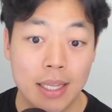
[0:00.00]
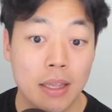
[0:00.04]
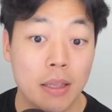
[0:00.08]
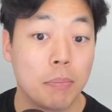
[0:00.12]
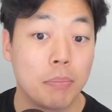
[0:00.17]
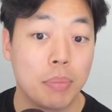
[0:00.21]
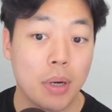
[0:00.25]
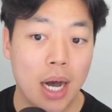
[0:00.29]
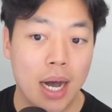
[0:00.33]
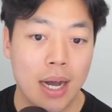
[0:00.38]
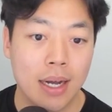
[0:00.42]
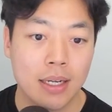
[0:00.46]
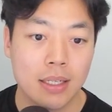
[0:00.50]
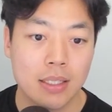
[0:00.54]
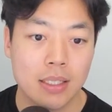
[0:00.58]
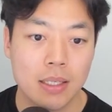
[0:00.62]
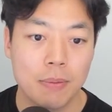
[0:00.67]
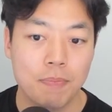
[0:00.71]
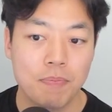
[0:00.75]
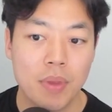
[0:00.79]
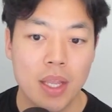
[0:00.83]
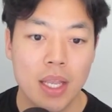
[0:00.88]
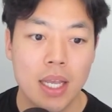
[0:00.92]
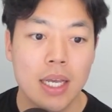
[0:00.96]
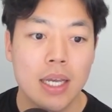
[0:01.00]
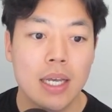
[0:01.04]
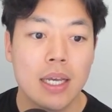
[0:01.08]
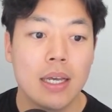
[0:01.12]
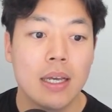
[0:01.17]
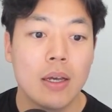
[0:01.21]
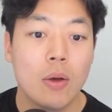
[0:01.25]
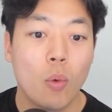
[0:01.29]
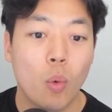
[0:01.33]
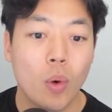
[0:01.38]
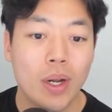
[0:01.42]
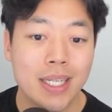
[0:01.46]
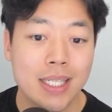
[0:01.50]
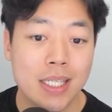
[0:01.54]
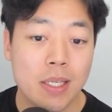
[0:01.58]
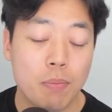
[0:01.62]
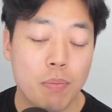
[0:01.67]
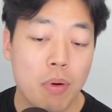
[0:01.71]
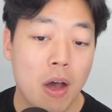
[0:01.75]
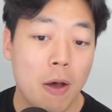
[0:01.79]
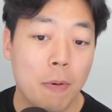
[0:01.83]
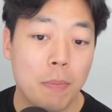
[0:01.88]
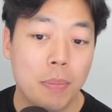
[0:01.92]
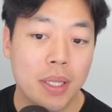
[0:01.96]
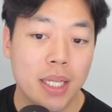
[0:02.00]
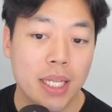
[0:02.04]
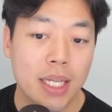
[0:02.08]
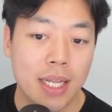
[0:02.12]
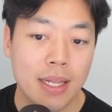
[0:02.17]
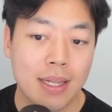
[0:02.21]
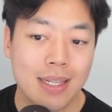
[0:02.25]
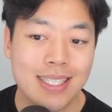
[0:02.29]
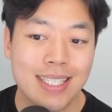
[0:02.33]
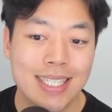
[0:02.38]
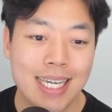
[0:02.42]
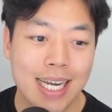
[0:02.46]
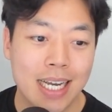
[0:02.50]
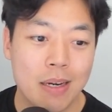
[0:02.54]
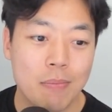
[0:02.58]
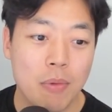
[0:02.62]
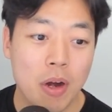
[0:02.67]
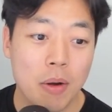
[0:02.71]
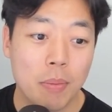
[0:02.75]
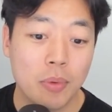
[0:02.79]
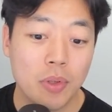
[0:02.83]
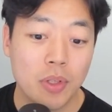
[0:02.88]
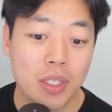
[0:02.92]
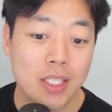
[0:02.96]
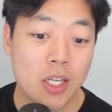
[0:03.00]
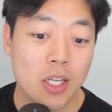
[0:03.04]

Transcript: box. What is the probability that the second marble is